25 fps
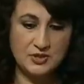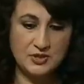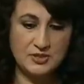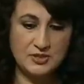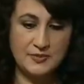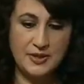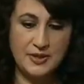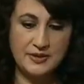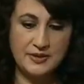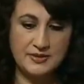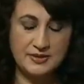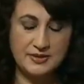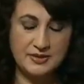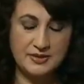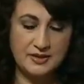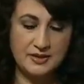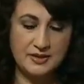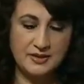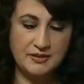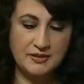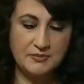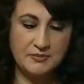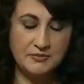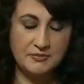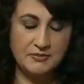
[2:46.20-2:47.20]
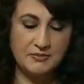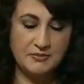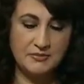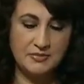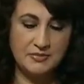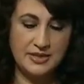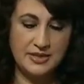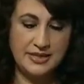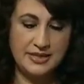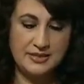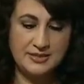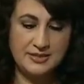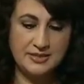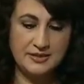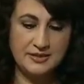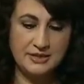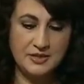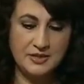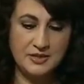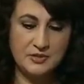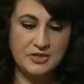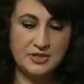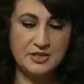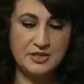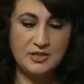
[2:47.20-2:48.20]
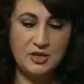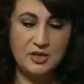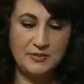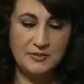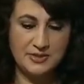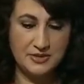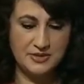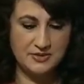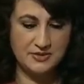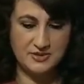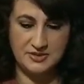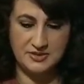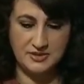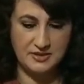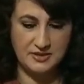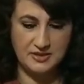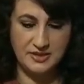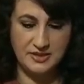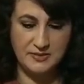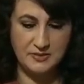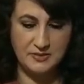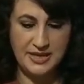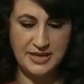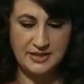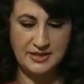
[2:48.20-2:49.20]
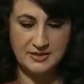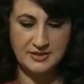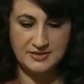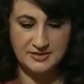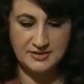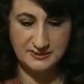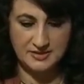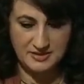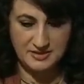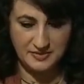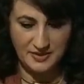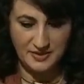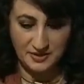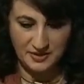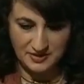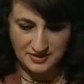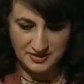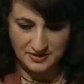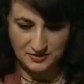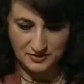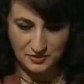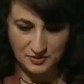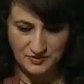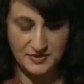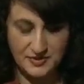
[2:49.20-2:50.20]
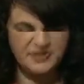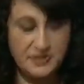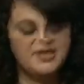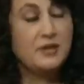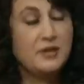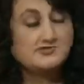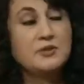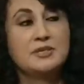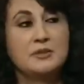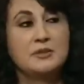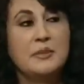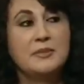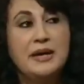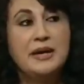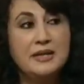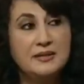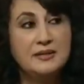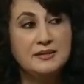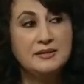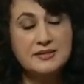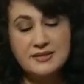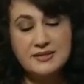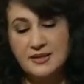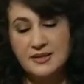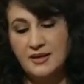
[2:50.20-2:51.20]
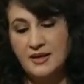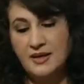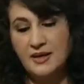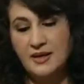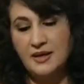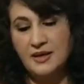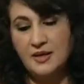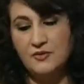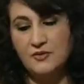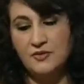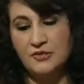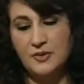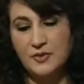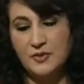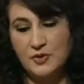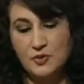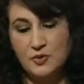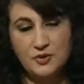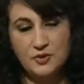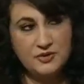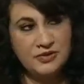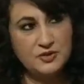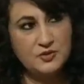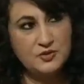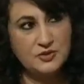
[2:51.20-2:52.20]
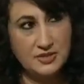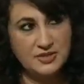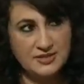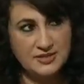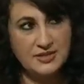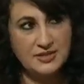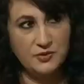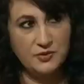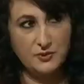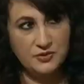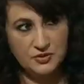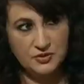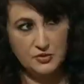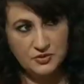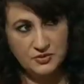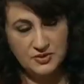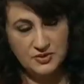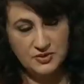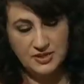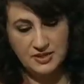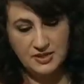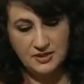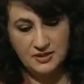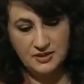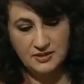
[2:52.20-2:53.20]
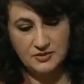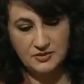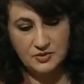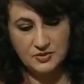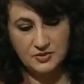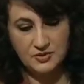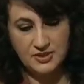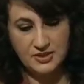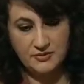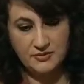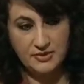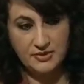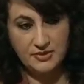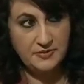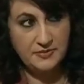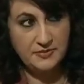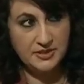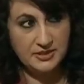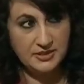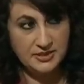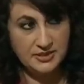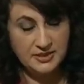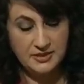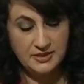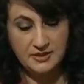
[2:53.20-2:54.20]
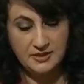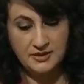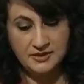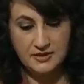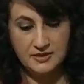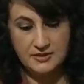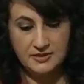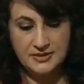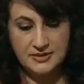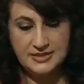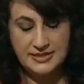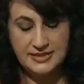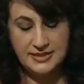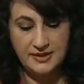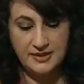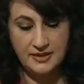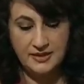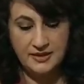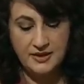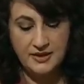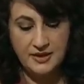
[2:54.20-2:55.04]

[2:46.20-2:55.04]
about 1,800 kilometers in miles, it's about over 1,000 miles from the north to the south to the Arabian Sea.